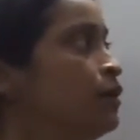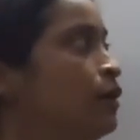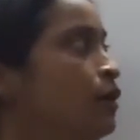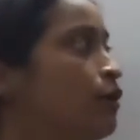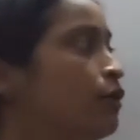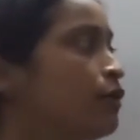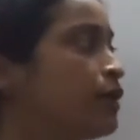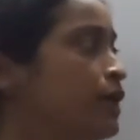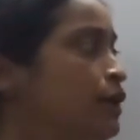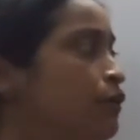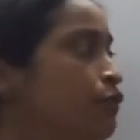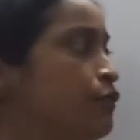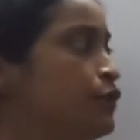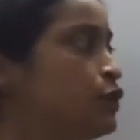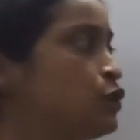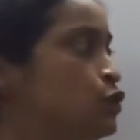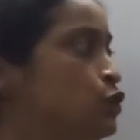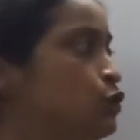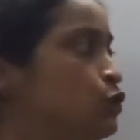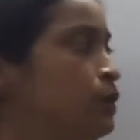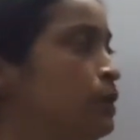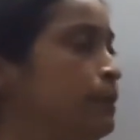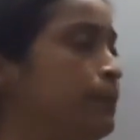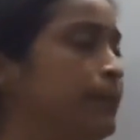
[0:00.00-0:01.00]
okay,
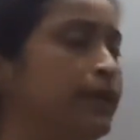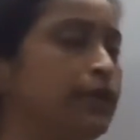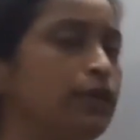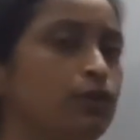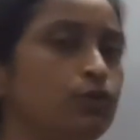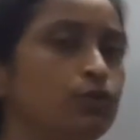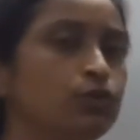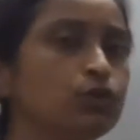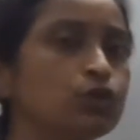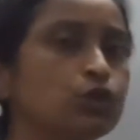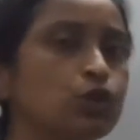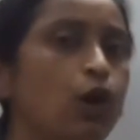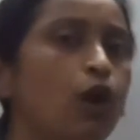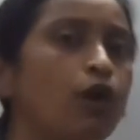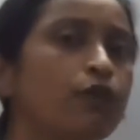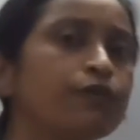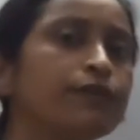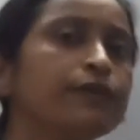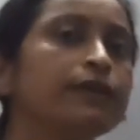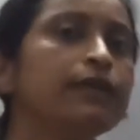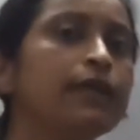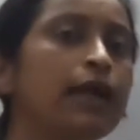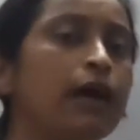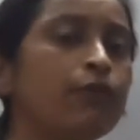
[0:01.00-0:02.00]
which will be used
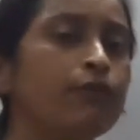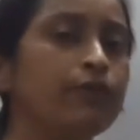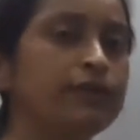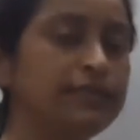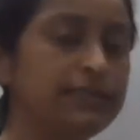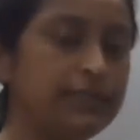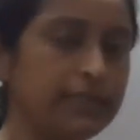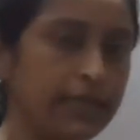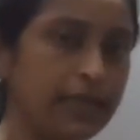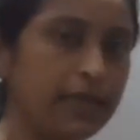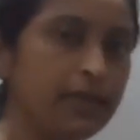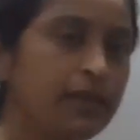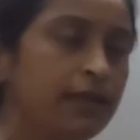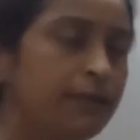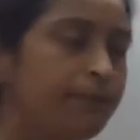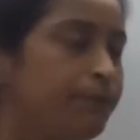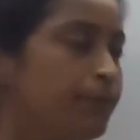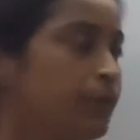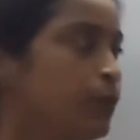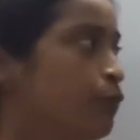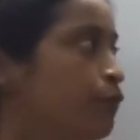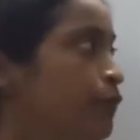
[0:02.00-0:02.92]
often now and then